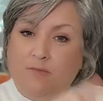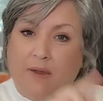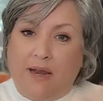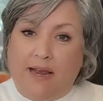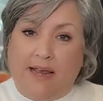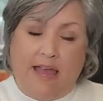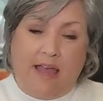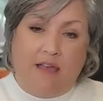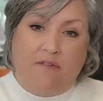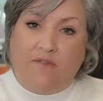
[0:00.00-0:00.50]
but
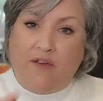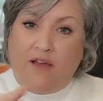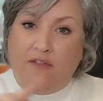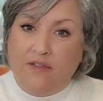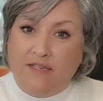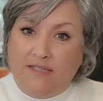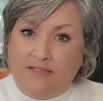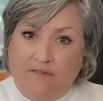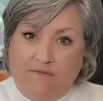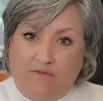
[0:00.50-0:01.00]
I can't
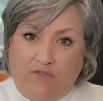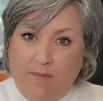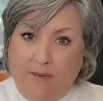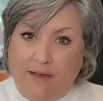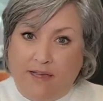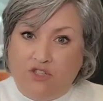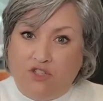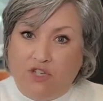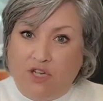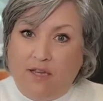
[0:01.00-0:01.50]
find this
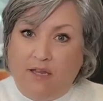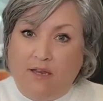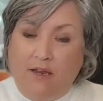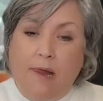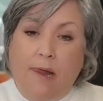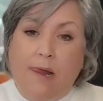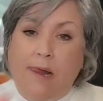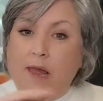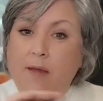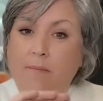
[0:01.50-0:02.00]
information.